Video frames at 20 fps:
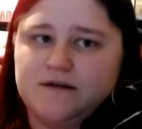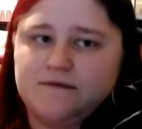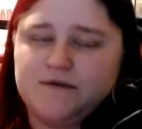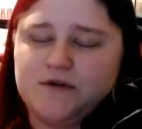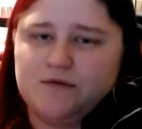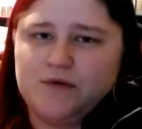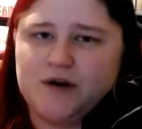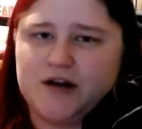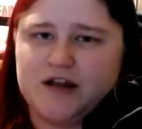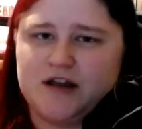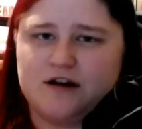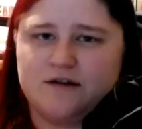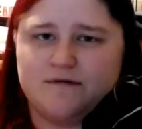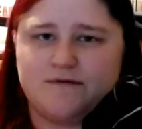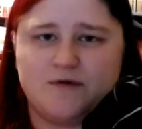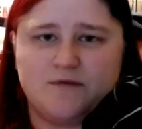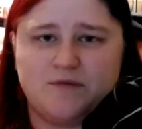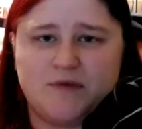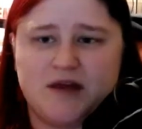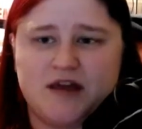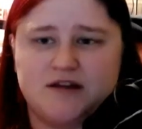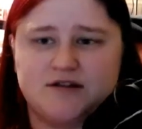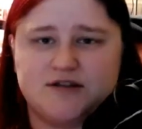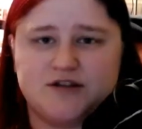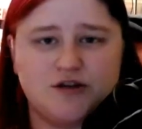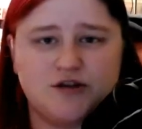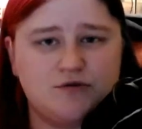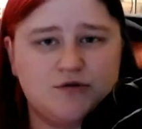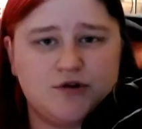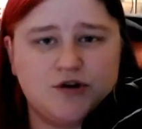if you want to hear from me
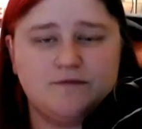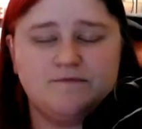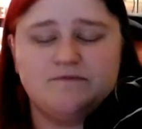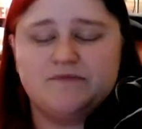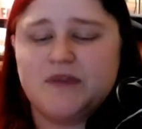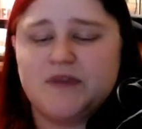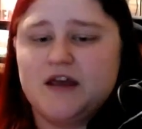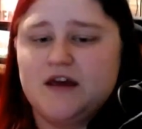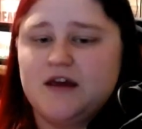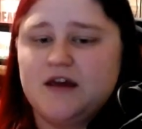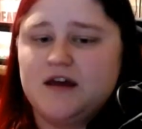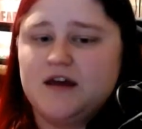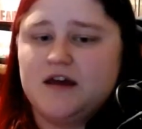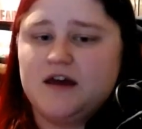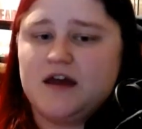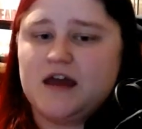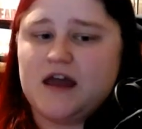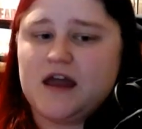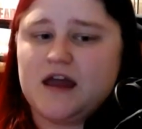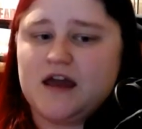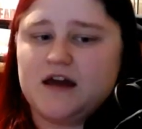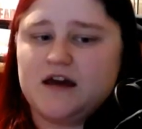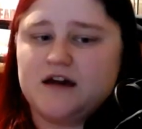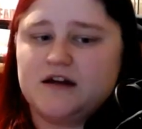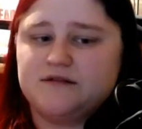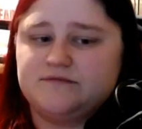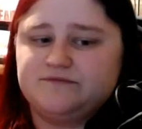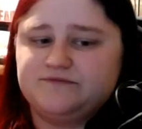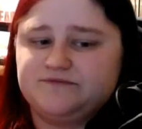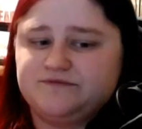sooner.
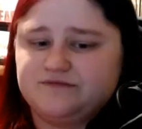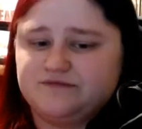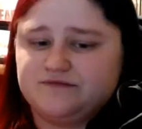And